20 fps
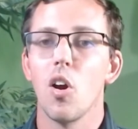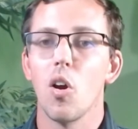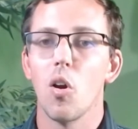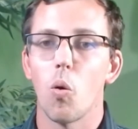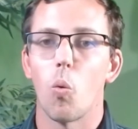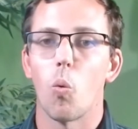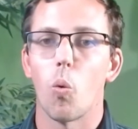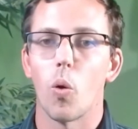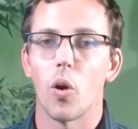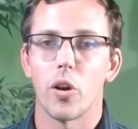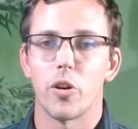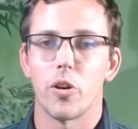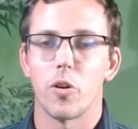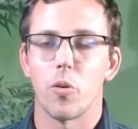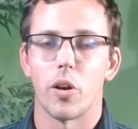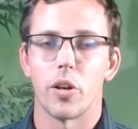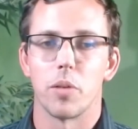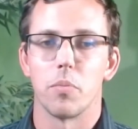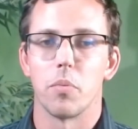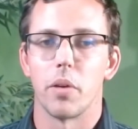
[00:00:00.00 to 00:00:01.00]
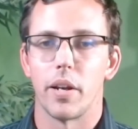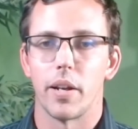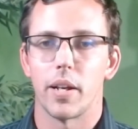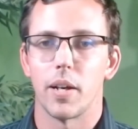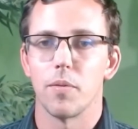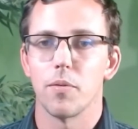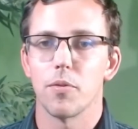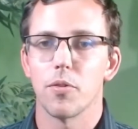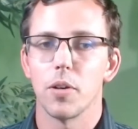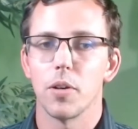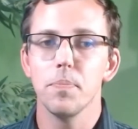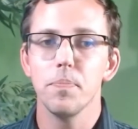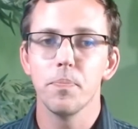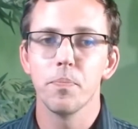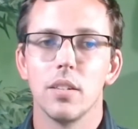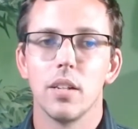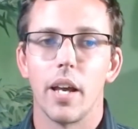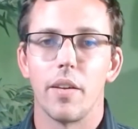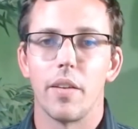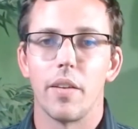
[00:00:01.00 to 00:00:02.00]
where you want your money to come from,
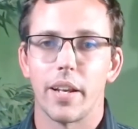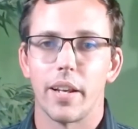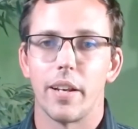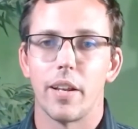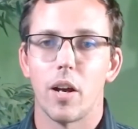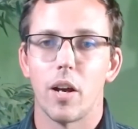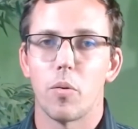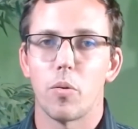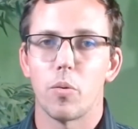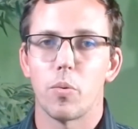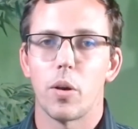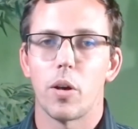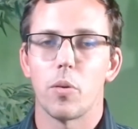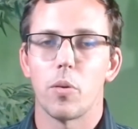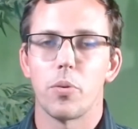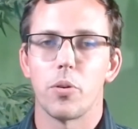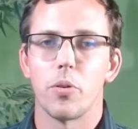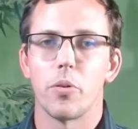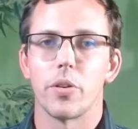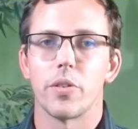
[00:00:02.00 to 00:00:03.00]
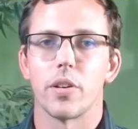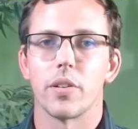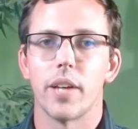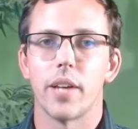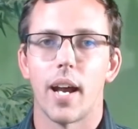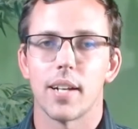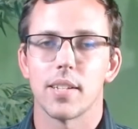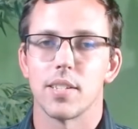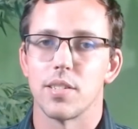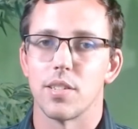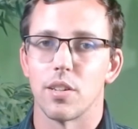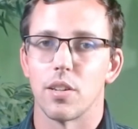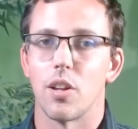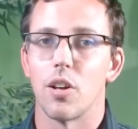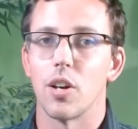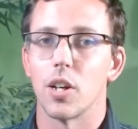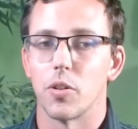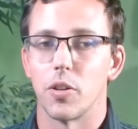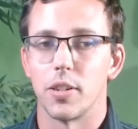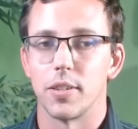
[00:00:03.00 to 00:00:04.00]
and they can help you with your taxes in the
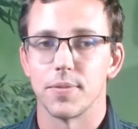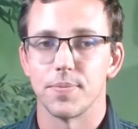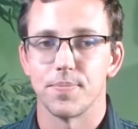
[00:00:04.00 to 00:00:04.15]
long run.